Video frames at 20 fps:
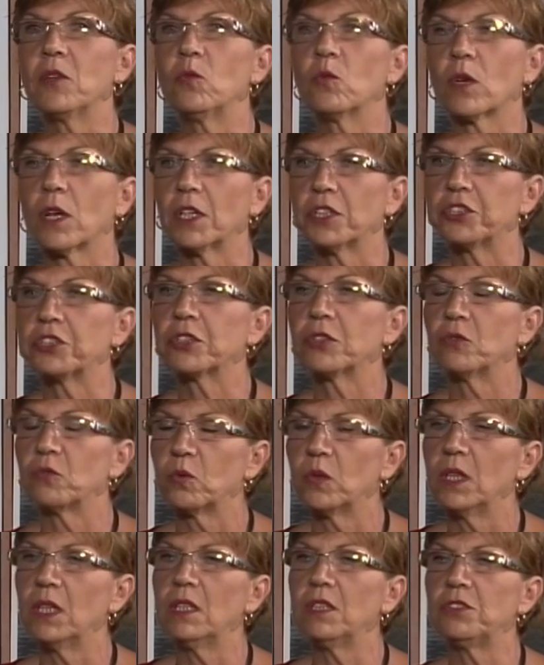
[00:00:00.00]
where I should
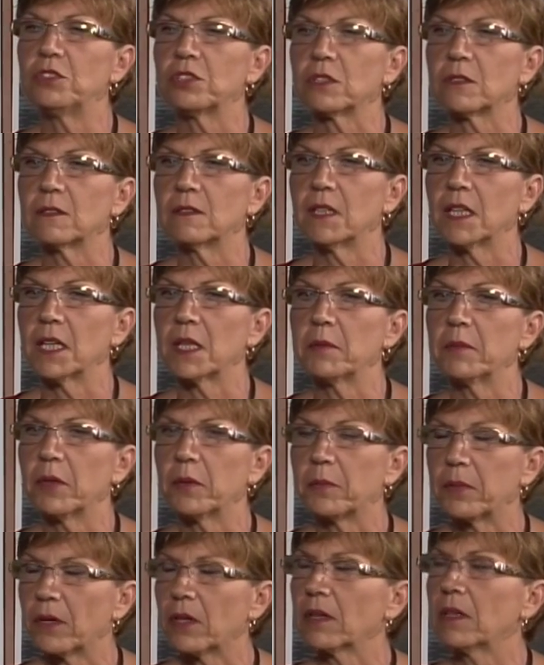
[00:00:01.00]
really just think about
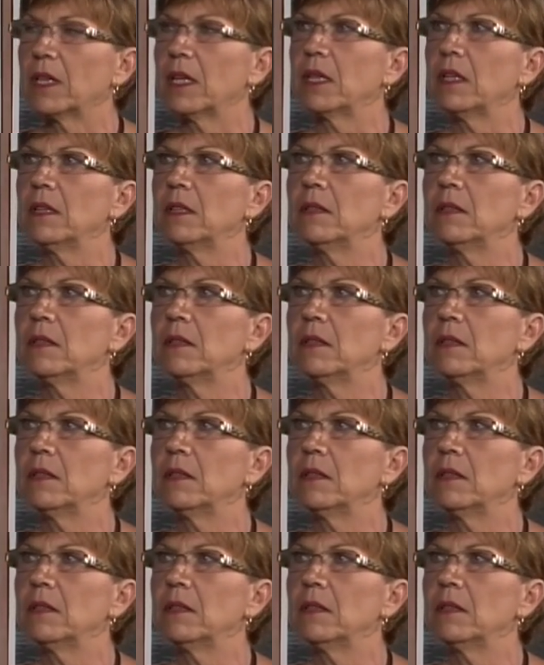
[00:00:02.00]
parking